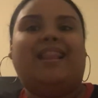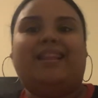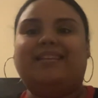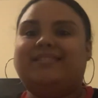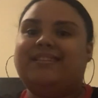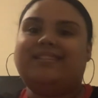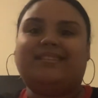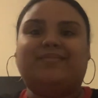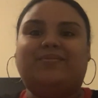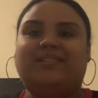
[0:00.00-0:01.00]
Let's get
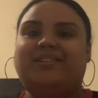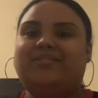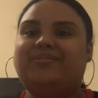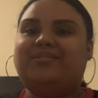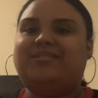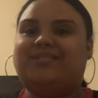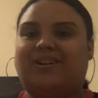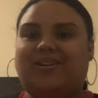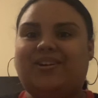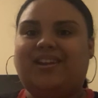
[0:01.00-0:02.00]
this video
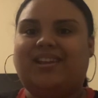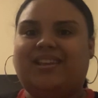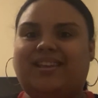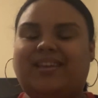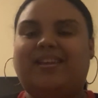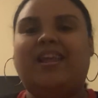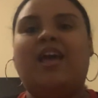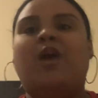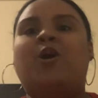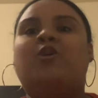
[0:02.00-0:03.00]
started.
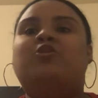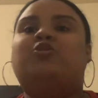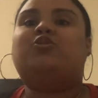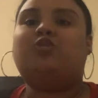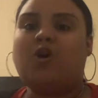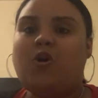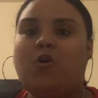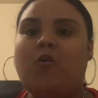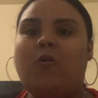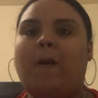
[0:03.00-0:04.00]

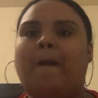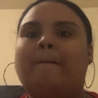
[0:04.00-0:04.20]
So,